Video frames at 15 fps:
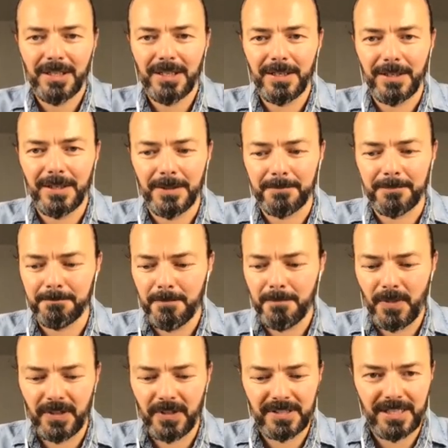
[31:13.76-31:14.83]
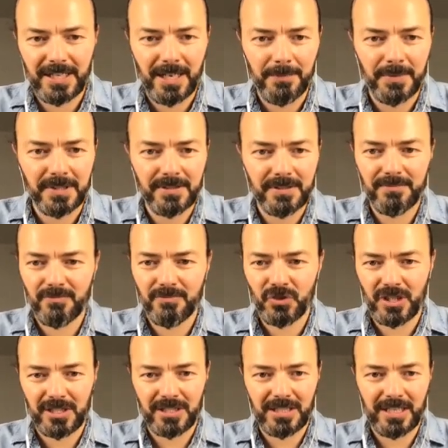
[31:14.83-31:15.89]
um, the setup is
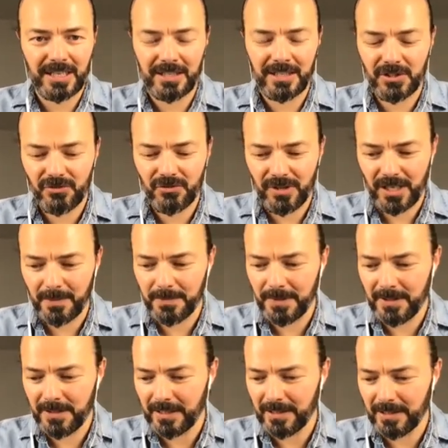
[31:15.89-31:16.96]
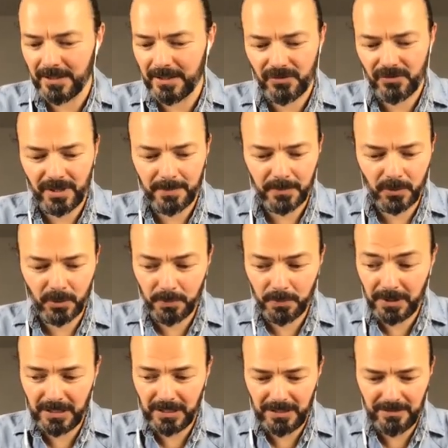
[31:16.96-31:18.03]
just like I described, like I described, could
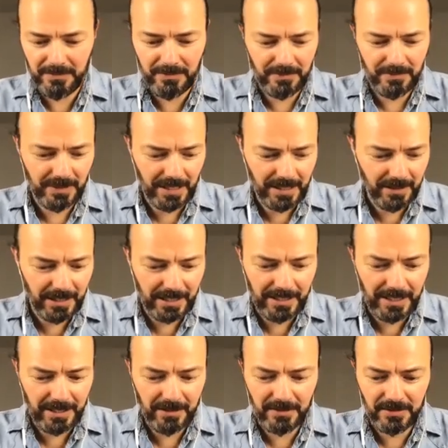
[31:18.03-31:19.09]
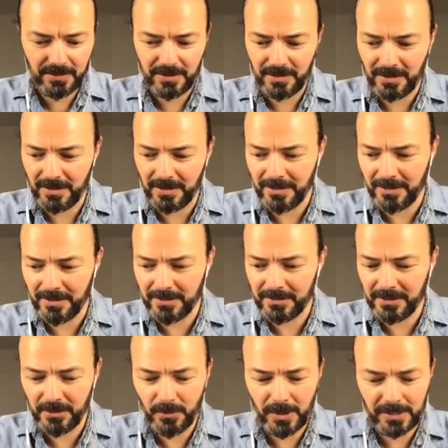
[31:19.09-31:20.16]
be like like this, uh,
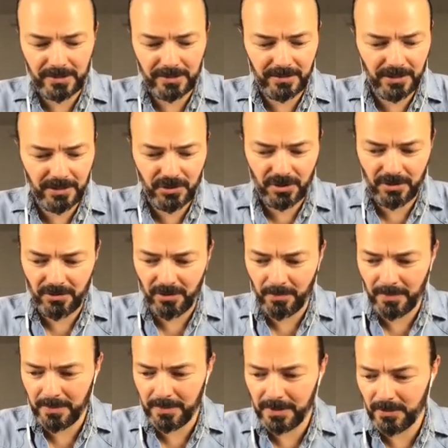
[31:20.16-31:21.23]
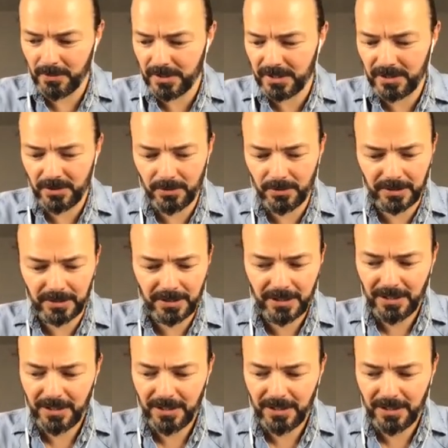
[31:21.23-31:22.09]
you as a teacher or maybe you as a student